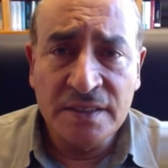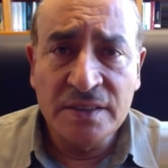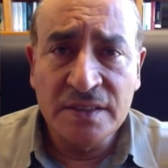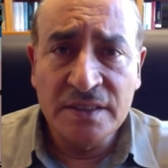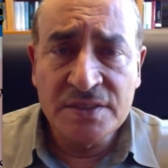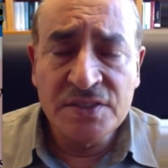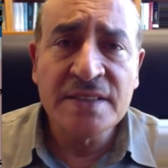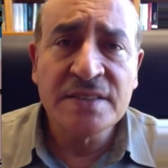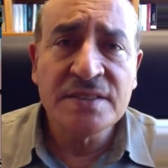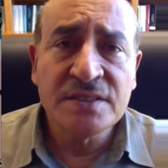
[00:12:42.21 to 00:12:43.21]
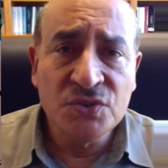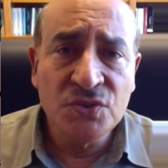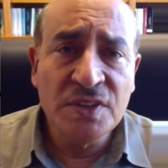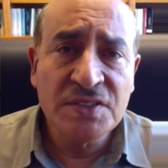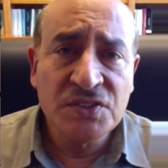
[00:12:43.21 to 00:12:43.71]
stress to
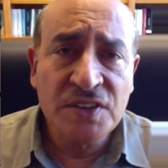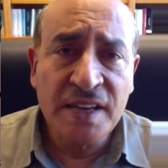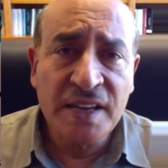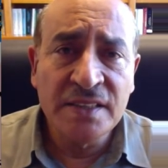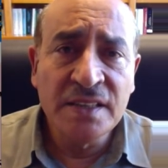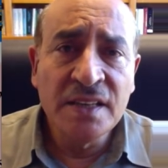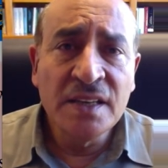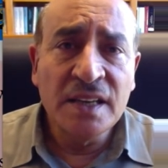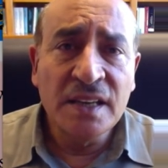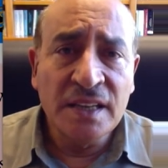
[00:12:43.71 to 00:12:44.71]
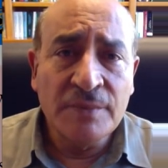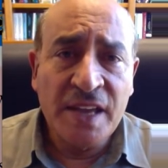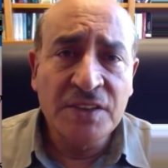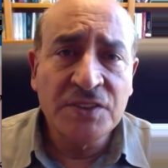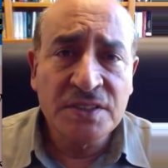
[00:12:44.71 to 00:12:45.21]
the strain in a
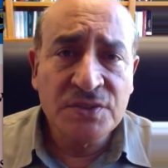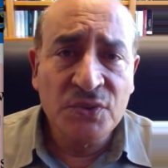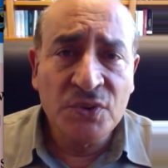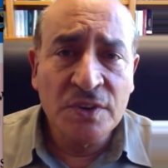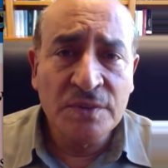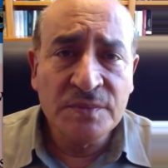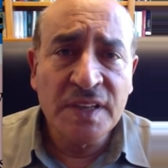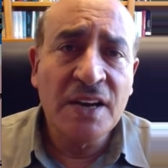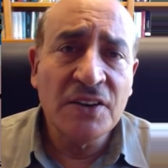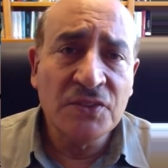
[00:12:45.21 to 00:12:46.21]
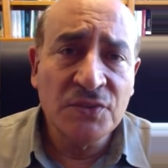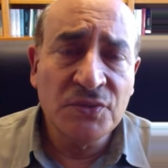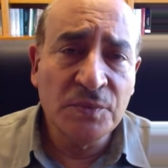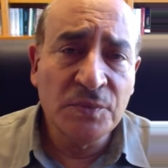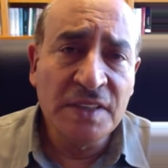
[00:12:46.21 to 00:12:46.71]
matrix form, and how you
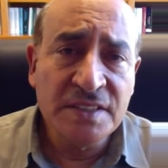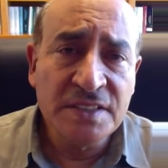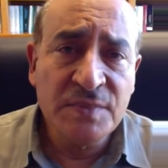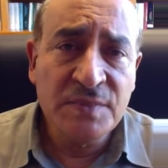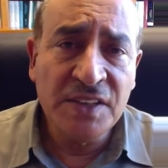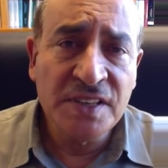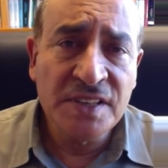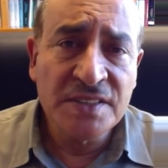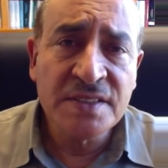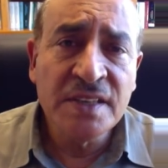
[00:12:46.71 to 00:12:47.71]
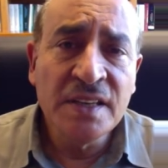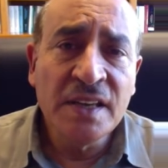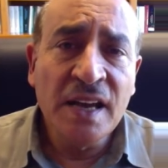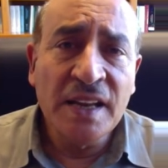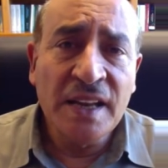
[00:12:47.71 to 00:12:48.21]
formulate this matrix,
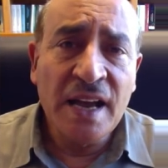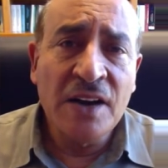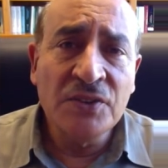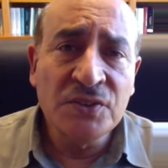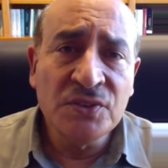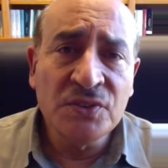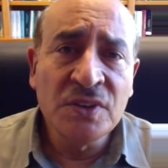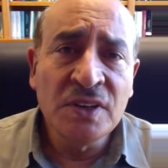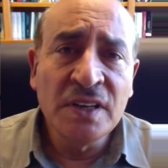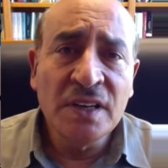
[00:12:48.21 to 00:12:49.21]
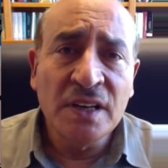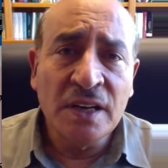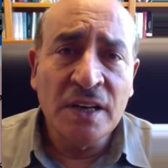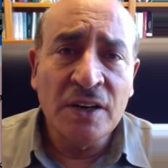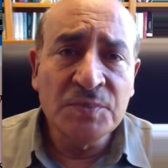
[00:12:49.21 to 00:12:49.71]
and how you
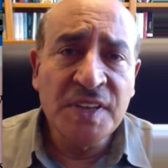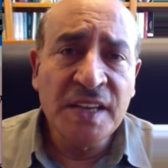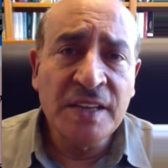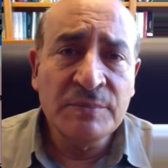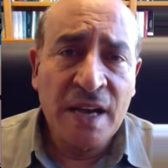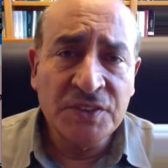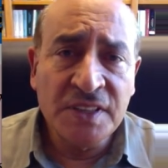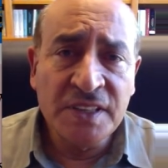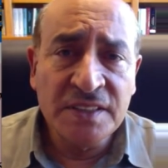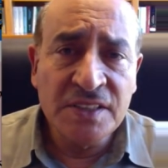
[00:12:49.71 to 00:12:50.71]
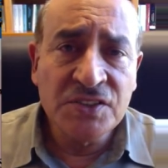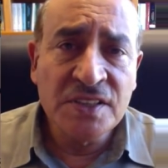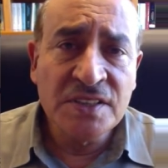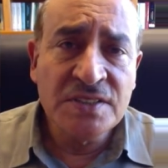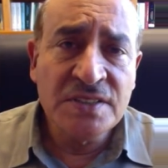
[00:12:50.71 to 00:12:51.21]
obtain boundary
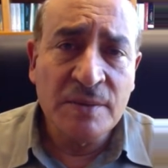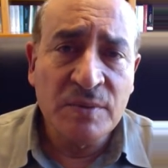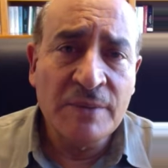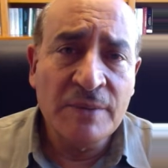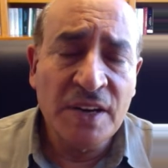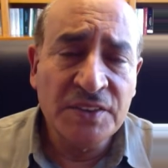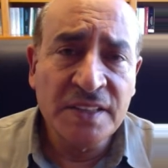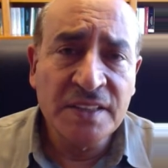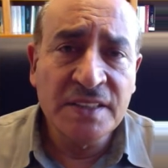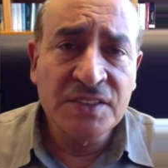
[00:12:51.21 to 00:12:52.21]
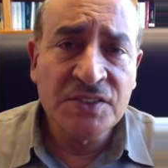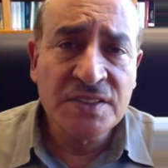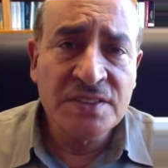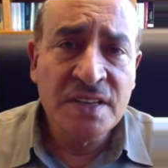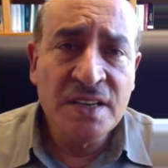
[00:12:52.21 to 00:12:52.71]
conditions, you apply boundary conditions.
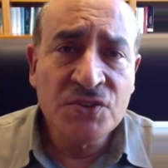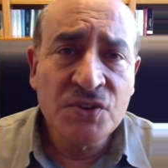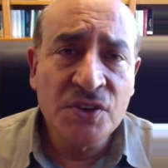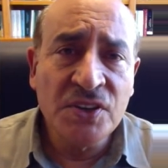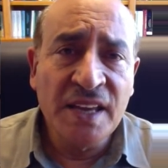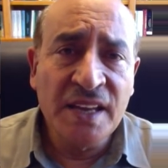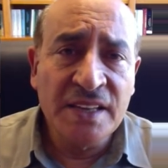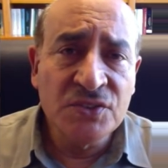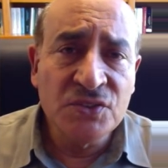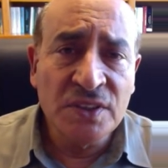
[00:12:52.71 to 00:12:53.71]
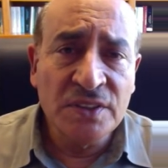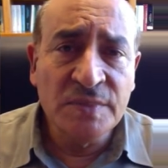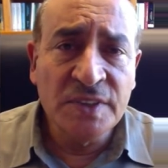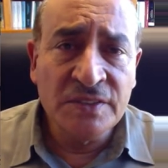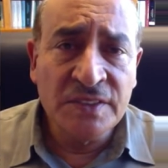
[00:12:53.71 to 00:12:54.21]
So you get into a little
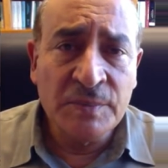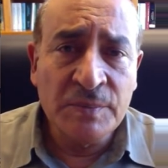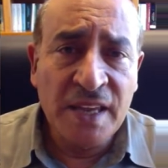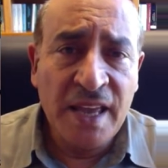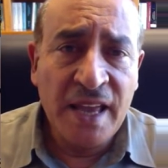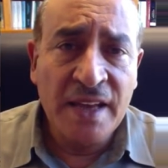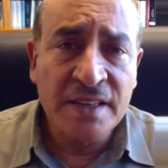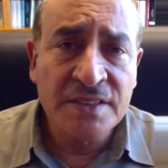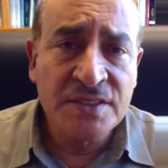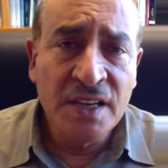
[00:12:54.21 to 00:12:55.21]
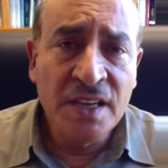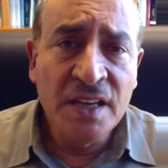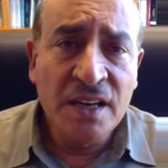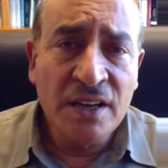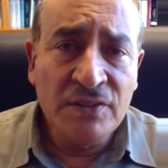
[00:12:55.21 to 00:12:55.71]
bit on the mechanics
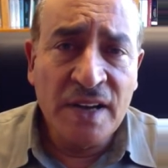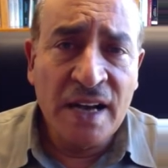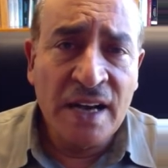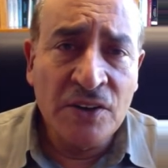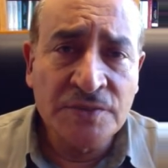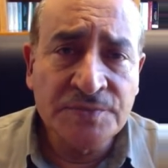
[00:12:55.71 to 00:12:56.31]
of how